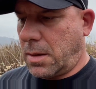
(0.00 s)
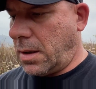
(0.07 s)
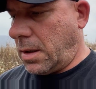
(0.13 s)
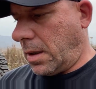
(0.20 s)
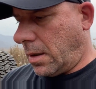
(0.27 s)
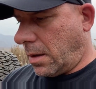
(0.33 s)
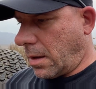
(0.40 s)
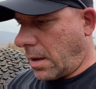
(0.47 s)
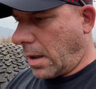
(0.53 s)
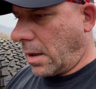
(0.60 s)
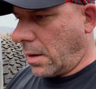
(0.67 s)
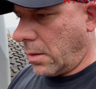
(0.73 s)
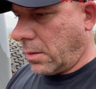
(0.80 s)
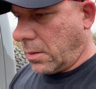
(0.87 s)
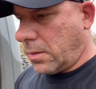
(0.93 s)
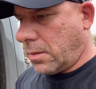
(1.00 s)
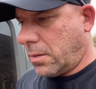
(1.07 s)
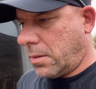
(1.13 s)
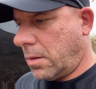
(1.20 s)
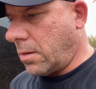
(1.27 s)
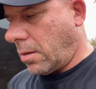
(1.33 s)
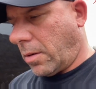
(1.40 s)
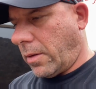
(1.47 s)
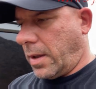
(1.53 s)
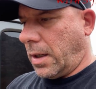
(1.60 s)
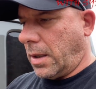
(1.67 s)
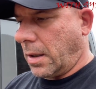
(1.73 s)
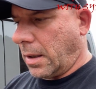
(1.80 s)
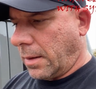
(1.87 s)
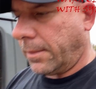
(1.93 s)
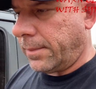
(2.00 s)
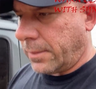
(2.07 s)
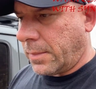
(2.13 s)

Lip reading: the auto, or the